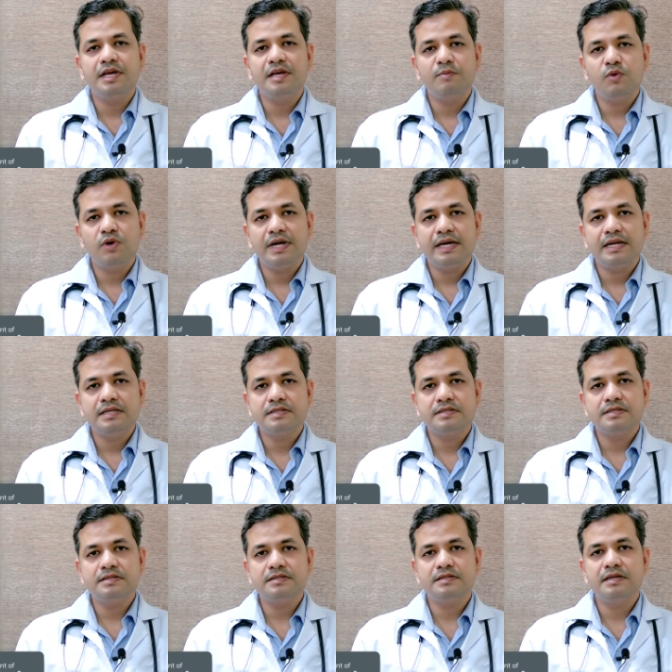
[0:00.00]

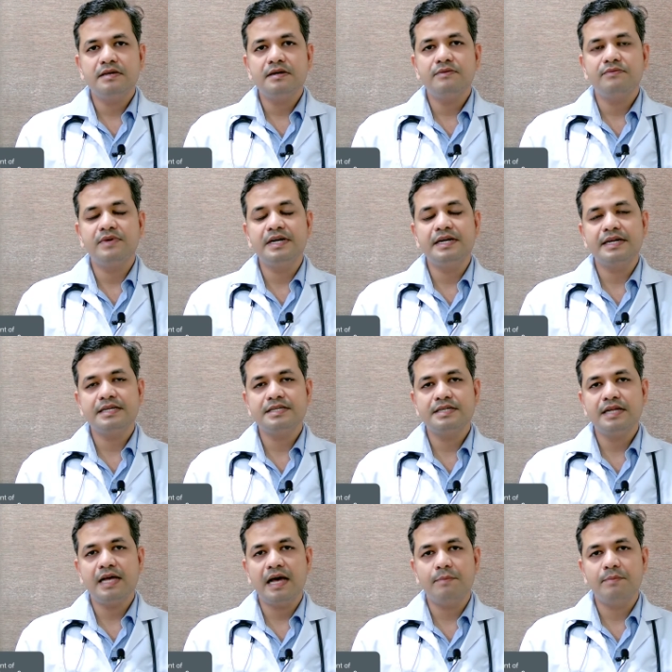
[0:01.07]
hemodialysis, the
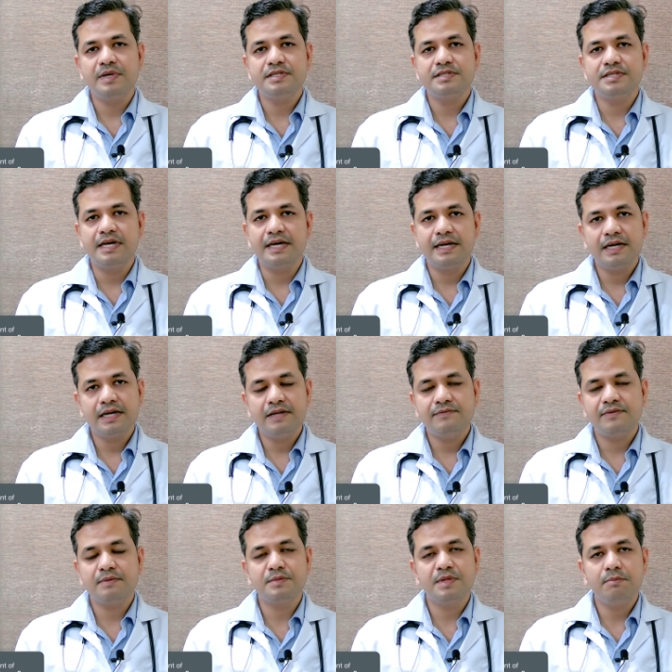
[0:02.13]
filtration happens directly
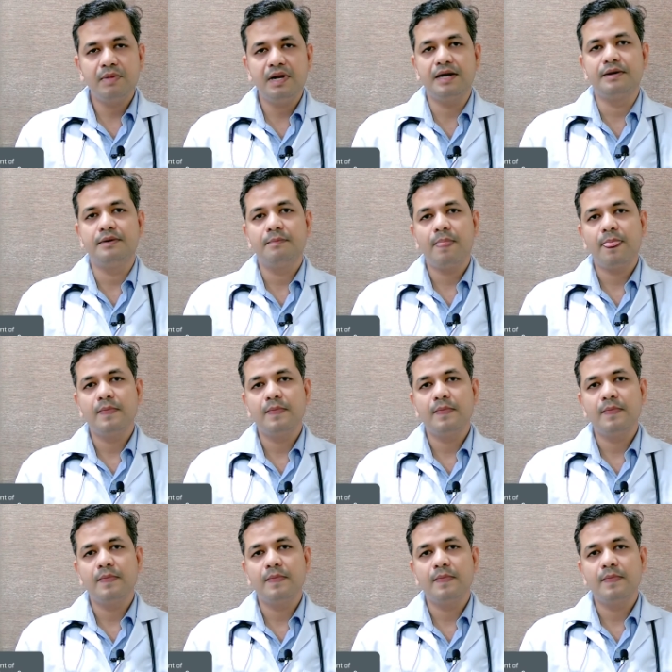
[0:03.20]
from the blood.